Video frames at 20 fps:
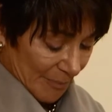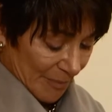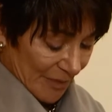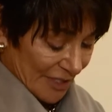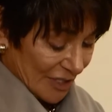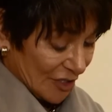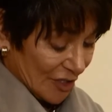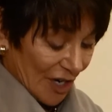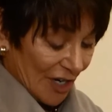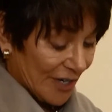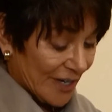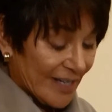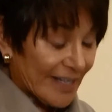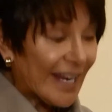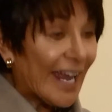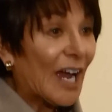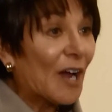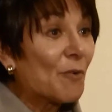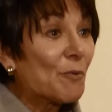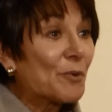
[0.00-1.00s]
starting
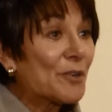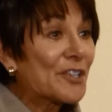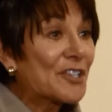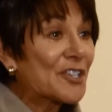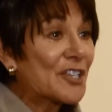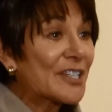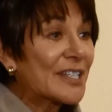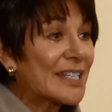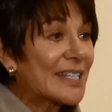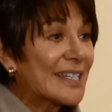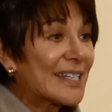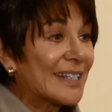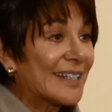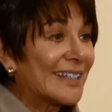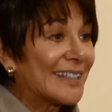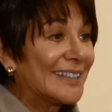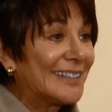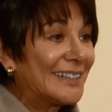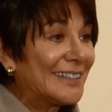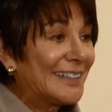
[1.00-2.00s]
out with just
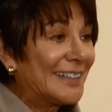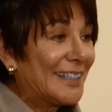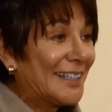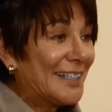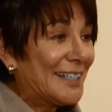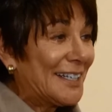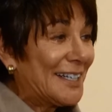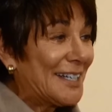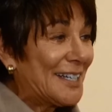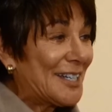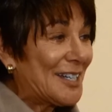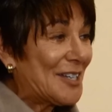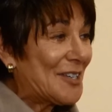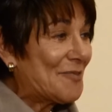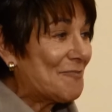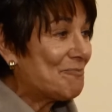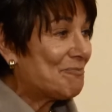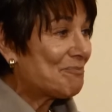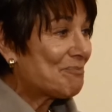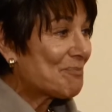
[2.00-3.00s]

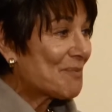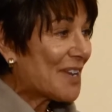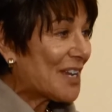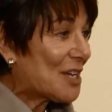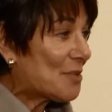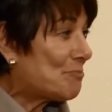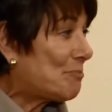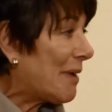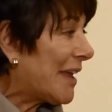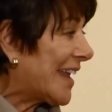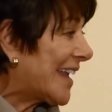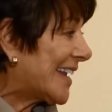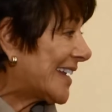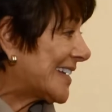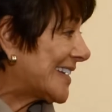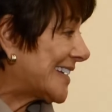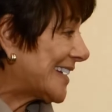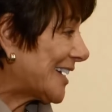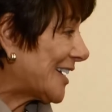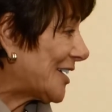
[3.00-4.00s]
a
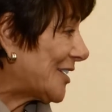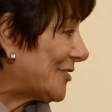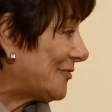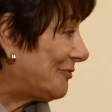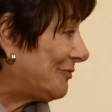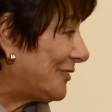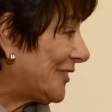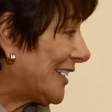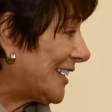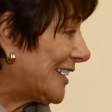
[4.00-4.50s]
band of